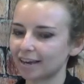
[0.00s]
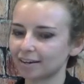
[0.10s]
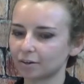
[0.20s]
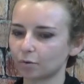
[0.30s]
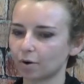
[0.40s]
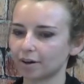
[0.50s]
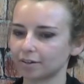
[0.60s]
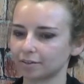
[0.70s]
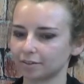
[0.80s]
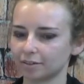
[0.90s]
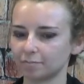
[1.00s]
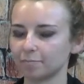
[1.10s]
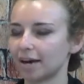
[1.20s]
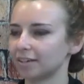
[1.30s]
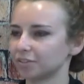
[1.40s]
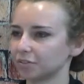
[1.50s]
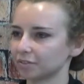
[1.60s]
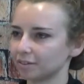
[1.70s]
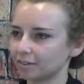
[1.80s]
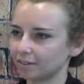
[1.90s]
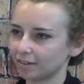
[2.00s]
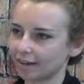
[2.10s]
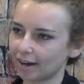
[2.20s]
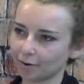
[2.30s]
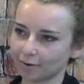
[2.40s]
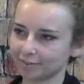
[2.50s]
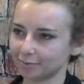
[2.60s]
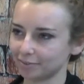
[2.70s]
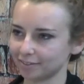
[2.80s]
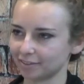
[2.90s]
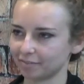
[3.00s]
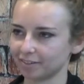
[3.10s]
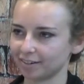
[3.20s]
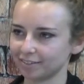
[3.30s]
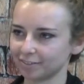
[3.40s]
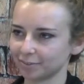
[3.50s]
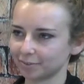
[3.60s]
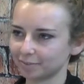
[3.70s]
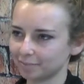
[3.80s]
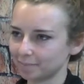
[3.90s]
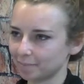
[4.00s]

they can't quite imagine how I do the stuff that I do.